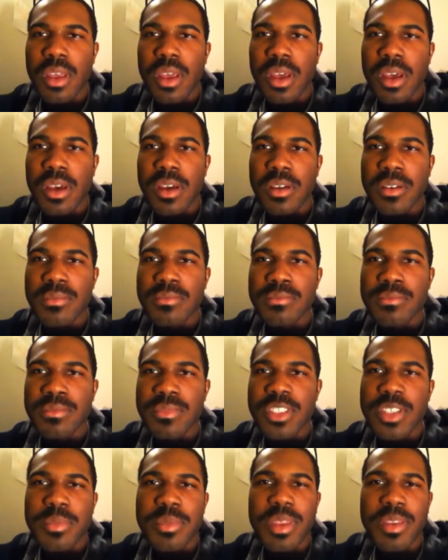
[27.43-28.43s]

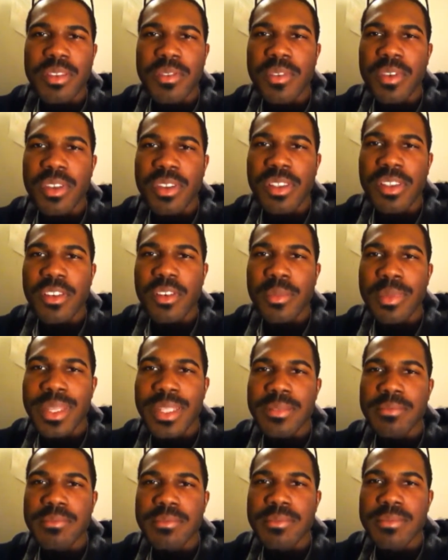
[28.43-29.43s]
sometimes feels a little
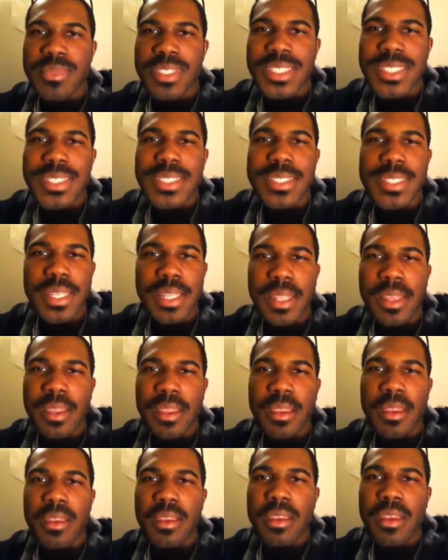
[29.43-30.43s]
bit silly,